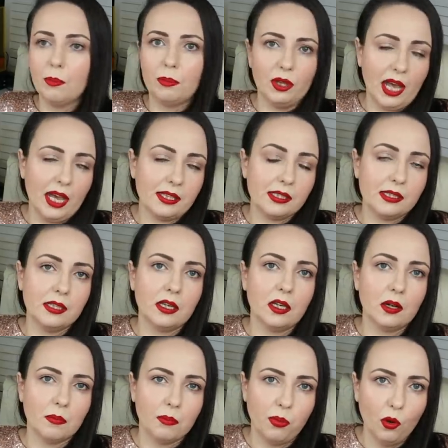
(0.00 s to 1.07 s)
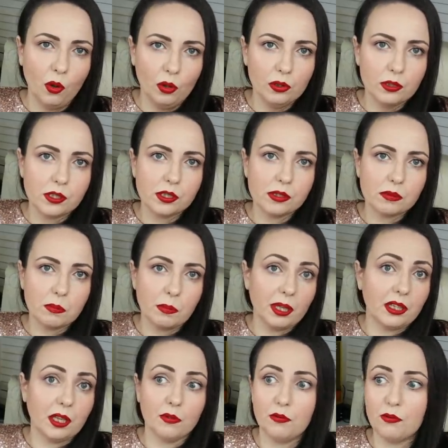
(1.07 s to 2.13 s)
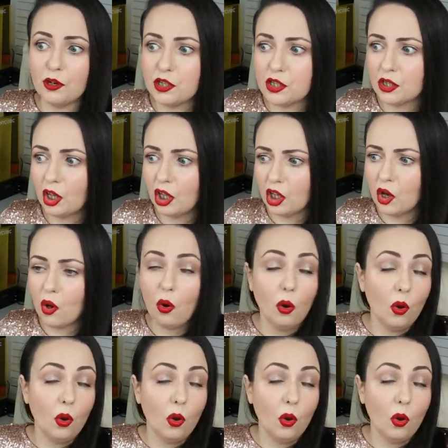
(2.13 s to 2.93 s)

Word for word: plastic balls but unfortunately